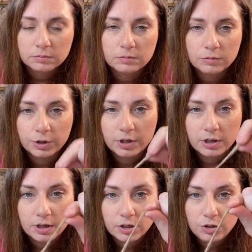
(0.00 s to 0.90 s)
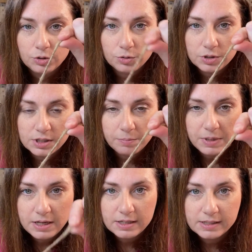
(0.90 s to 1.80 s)
we're gonna use the
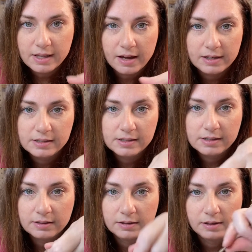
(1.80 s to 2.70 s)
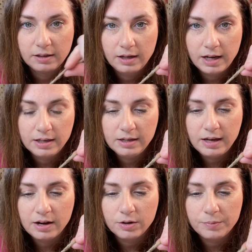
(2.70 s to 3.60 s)
piece that is hanging
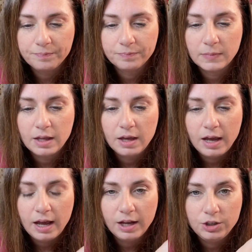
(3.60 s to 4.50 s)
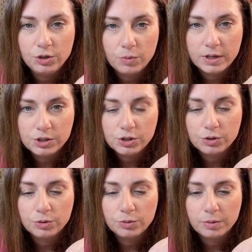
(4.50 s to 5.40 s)
out, and you want
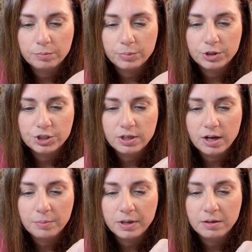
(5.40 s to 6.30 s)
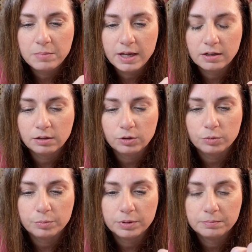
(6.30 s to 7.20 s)
to push it up and make a
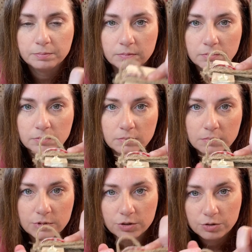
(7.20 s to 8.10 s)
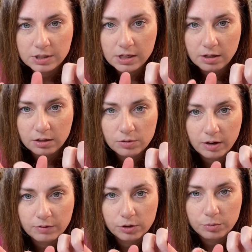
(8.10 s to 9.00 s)
loop. So you see, you
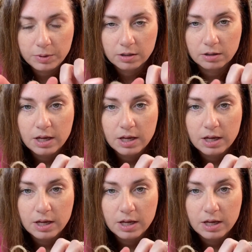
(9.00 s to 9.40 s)
have a loop here.